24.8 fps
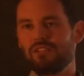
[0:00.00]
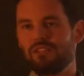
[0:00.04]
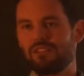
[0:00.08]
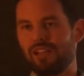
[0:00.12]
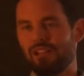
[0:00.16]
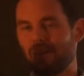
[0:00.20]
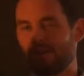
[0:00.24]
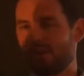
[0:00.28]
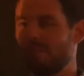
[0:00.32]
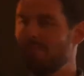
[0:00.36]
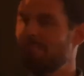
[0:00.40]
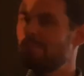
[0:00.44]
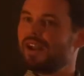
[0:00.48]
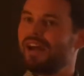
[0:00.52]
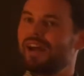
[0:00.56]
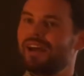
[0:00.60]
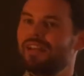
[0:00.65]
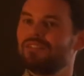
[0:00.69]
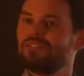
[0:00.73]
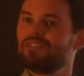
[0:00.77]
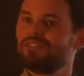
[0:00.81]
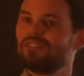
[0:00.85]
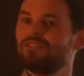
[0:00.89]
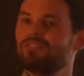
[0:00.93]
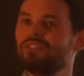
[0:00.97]
is like
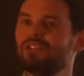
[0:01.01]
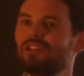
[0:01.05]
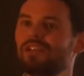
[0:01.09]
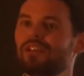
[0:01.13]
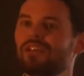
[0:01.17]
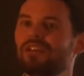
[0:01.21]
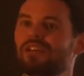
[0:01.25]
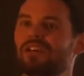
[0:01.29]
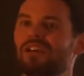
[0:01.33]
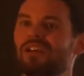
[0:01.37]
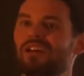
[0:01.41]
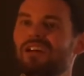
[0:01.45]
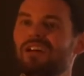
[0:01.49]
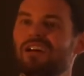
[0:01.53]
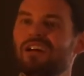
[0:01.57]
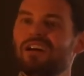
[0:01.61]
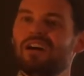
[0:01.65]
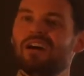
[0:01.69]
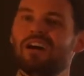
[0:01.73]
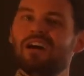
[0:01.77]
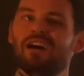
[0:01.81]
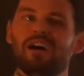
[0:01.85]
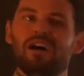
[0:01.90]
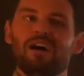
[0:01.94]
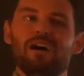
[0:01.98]
comprehensively.
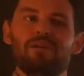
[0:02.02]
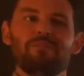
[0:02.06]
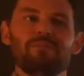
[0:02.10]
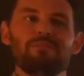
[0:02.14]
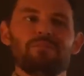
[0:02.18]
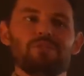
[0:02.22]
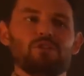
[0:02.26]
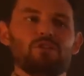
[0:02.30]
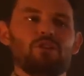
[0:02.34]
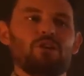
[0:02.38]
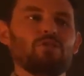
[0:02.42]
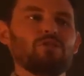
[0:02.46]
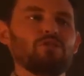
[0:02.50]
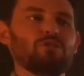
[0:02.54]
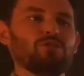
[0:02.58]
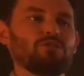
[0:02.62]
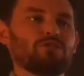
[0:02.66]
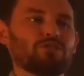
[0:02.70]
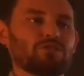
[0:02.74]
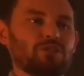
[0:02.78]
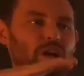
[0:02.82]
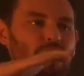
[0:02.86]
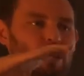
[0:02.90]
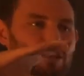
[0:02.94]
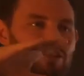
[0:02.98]
You know, you
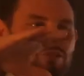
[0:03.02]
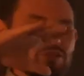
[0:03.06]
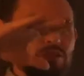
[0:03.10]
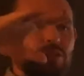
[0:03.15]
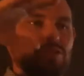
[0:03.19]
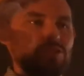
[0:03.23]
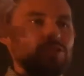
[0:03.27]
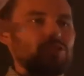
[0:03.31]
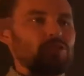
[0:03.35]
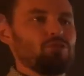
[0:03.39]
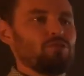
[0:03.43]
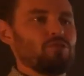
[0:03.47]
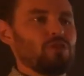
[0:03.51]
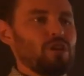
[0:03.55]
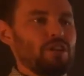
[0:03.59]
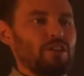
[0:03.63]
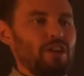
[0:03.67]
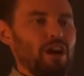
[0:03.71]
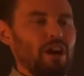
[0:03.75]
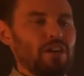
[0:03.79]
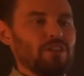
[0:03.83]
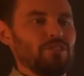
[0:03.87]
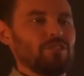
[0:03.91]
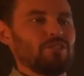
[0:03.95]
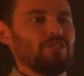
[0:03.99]
do a
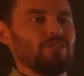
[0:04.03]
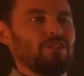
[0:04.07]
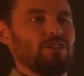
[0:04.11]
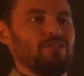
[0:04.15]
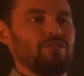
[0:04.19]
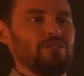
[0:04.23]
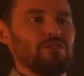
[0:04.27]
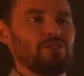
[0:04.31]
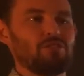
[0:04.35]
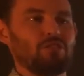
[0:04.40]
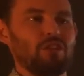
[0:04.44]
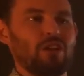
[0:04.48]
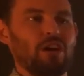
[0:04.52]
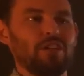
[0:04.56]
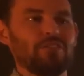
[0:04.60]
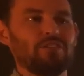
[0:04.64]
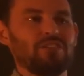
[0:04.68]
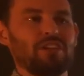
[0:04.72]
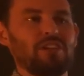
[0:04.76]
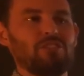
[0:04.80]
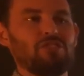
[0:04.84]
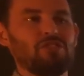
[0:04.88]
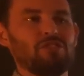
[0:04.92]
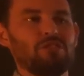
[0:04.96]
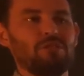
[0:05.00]
nice
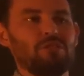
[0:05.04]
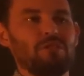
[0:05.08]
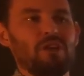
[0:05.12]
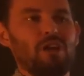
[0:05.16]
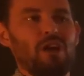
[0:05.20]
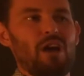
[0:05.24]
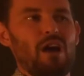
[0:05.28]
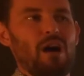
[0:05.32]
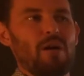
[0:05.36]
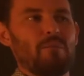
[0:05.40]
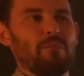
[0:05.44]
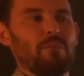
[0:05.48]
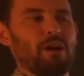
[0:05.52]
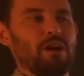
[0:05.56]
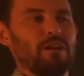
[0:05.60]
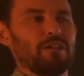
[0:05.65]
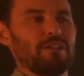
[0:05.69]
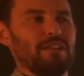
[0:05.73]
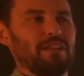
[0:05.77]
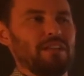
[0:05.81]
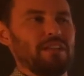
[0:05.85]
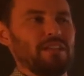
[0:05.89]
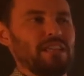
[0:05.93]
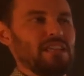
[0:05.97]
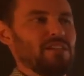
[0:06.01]
visualization, but
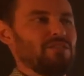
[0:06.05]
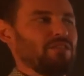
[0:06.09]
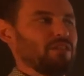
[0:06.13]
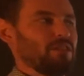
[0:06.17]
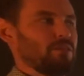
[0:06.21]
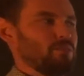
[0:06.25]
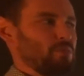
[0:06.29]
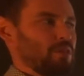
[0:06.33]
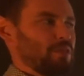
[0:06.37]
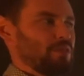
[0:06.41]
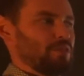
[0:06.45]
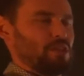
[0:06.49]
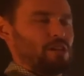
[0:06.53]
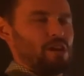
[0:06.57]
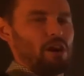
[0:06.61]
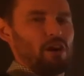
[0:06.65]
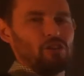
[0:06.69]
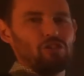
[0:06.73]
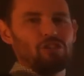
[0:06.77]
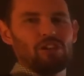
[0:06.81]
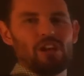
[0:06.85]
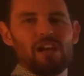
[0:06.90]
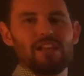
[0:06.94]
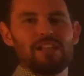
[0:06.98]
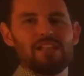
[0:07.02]
then even with the
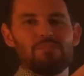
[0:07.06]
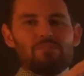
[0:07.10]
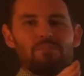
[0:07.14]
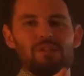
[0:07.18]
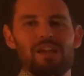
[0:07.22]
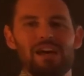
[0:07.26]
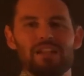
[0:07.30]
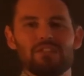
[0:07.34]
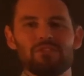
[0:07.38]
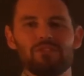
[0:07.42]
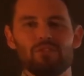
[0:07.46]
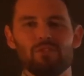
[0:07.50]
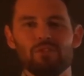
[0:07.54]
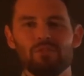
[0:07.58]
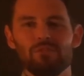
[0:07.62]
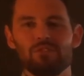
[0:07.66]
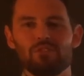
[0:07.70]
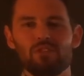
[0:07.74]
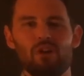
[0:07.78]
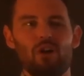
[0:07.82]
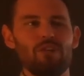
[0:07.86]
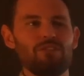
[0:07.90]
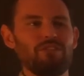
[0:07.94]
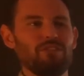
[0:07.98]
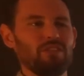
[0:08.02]
R-Shiny
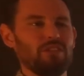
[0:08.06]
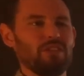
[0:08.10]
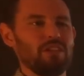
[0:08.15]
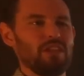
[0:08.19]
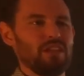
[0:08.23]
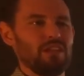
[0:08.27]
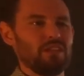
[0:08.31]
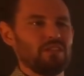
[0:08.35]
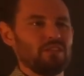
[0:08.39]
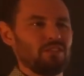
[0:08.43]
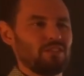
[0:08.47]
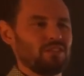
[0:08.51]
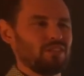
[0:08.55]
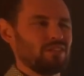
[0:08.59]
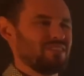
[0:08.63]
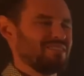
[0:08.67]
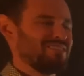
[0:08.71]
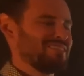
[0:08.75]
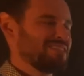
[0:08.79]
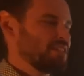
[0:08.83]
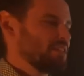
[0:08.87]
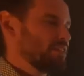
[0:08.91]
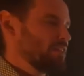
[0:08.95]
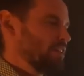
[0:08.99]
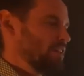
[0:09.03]
platforms, often
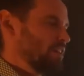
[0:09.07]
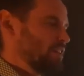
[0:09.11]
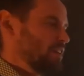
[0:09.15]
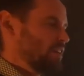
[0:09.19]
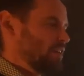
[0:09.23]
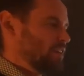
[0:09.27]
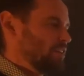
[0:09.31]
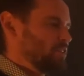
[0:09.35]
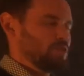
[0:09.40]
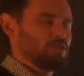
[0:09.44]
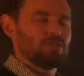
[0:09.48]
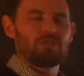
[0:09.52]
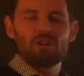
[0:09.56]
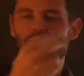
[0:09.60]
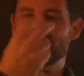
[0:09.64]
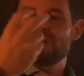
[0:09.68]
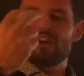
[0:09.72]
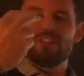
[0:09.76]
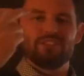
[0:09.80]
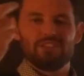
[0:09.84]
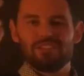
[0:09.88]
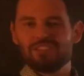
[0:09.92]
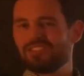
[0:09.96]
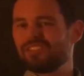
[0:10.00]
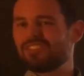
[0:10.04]
you don't
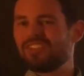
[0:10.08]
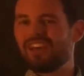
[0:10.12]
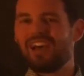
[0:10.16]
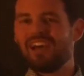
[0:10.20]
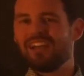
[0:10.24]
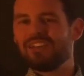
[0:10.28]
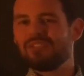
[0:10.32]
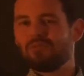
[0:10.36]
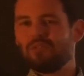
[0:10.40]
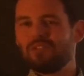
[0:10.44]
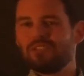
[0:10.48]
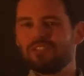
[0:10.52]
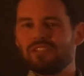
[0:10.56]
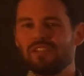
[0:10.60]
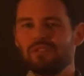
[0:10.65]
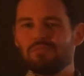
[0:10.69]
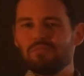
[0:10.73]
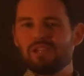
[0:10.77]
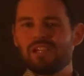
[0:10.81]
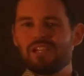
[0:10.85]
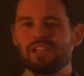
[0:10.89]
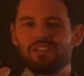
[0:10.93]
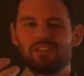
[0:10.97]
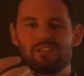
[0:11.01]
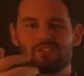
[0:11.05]
understand what they
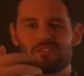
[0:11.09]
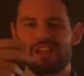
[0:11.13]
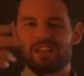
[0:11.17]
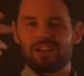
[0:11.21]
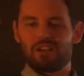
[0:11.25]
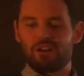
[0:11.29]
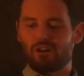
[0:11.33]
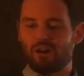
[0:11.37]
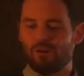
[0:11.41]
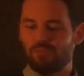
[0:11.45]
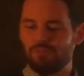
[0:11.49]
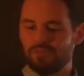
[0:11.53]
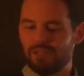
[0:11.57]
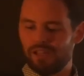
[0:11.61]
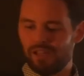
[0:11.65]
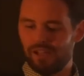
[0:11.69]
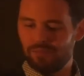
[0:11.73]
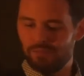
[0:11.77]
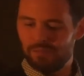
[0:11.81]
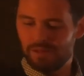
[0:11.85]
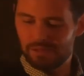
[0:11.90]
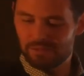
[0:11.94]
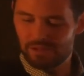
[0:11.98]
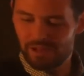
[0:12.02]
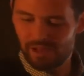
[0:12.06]
mean. It's like
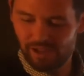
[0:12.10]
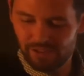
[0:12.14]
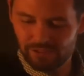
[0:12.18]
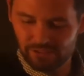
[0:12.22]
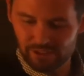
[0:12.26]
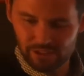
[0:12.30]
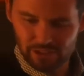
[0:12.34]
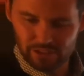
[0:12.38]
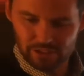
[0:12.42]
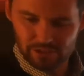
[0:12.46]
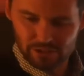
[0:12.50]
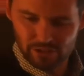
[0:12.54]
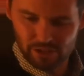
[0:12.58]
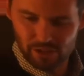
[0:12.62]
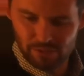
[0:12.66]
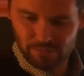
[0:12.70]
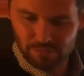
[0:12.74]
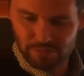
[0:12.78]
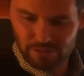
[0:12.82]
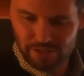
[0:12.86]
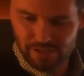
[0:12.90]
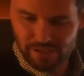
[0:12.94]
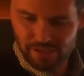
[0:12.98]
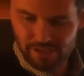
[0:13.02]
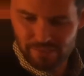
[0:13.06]
maybe I have an
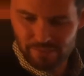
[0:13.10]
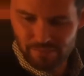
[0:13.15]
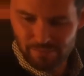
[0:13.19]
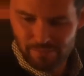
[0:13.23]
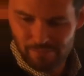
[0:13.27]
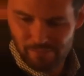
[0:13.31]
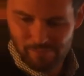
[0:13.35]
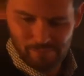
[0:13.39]
example here.